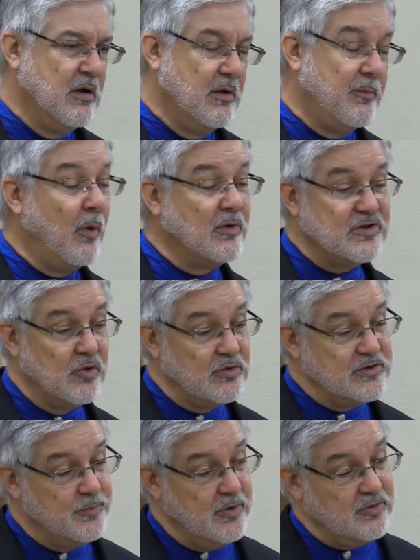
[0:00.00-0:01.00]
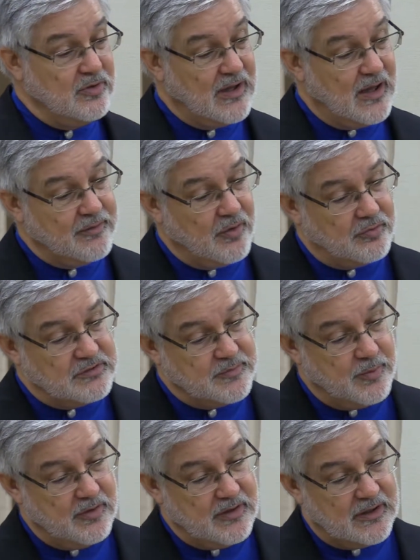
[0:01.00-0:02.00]
But once the Holy Spirit, you allow the Holy
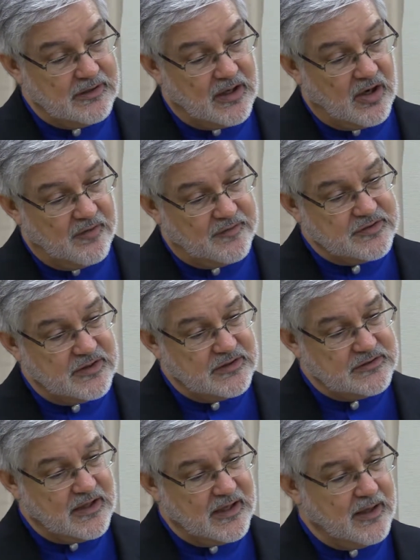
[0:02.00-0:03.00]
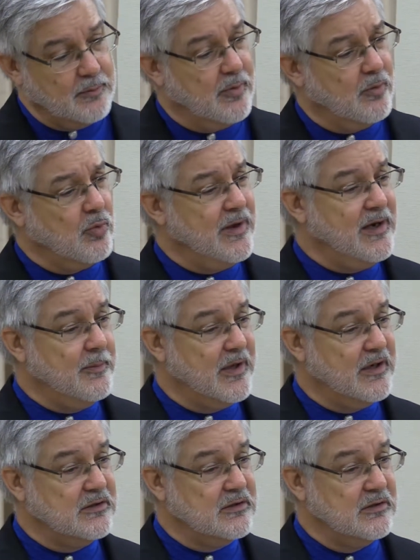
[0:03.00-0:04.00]
Spirit in, then all of a sudden it's like, hey, but wait a
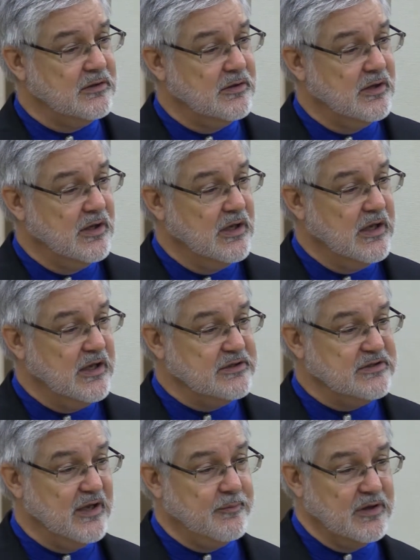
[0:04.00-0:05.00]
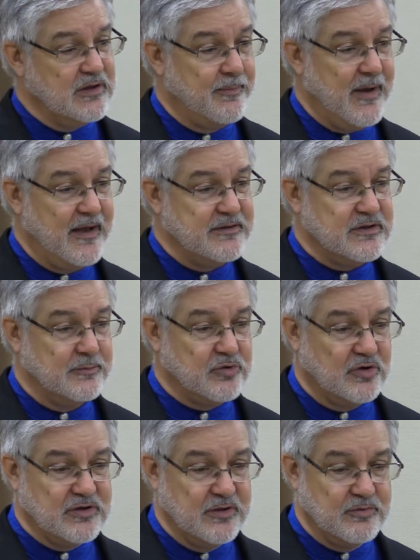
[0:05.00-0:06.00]
minute. He saved me in the past. I'm
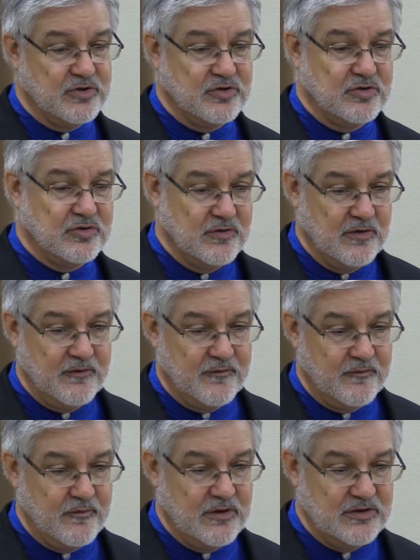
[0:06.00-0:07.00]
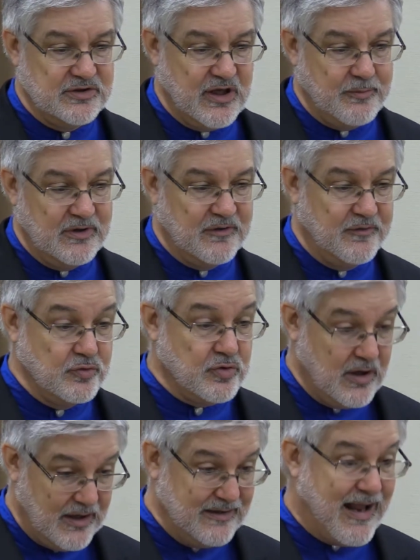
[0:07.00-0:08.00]
trusting him to save me in the
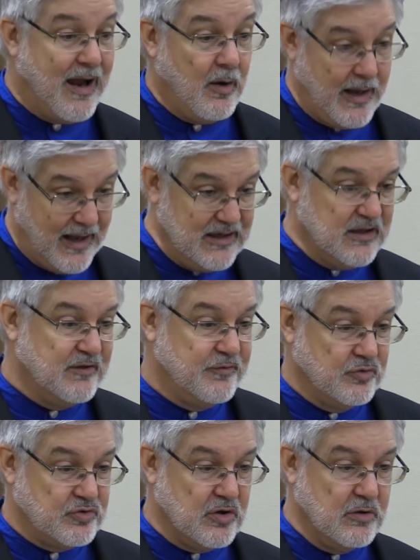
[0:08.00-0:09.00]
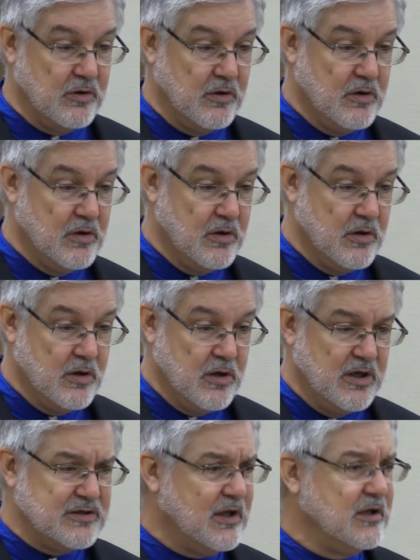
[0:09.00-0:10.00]
future, and now and in the future.
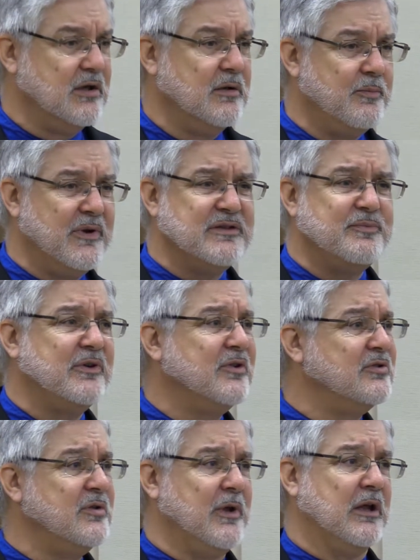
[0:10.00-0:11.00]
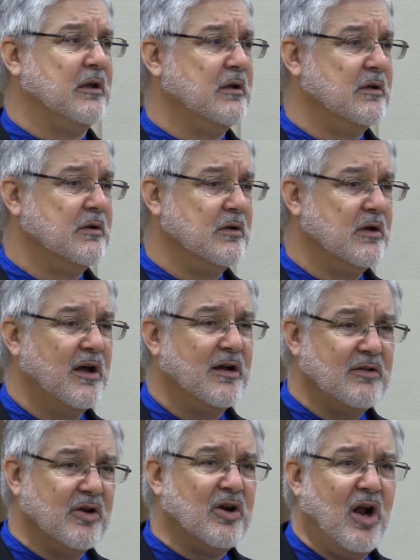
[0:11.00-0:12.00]
It's like, but he's been good to me.
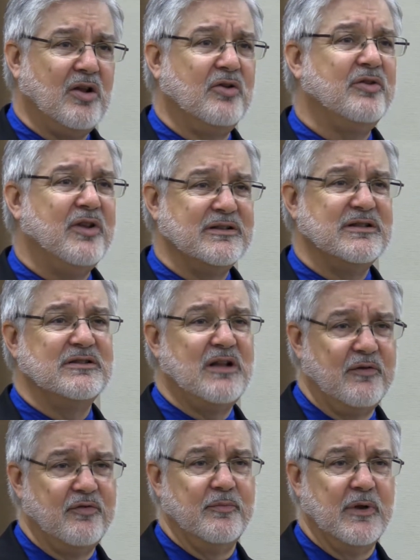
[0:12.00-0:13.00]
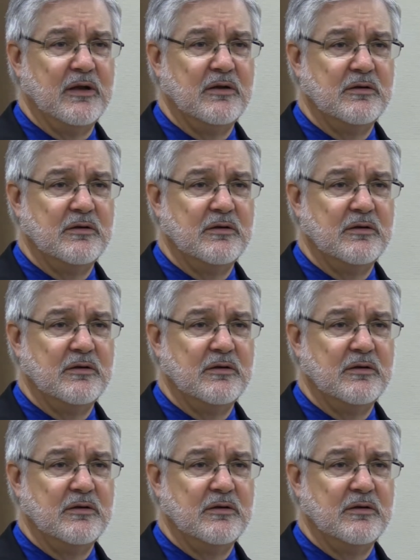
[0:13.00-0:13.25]
Look at all the good things he's done for me.